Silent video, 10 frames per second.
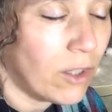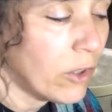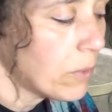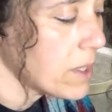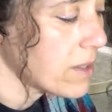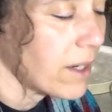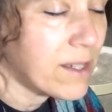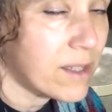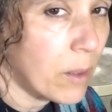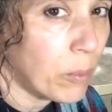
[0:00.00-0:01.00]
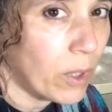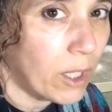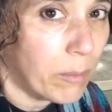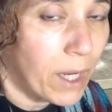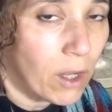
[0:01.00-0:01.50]
The only reason I separate
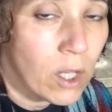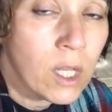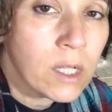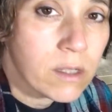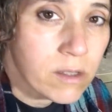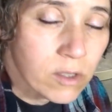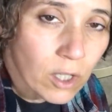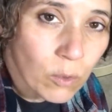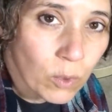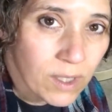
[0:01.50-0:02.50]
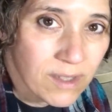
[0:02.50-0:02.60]
them out to start with,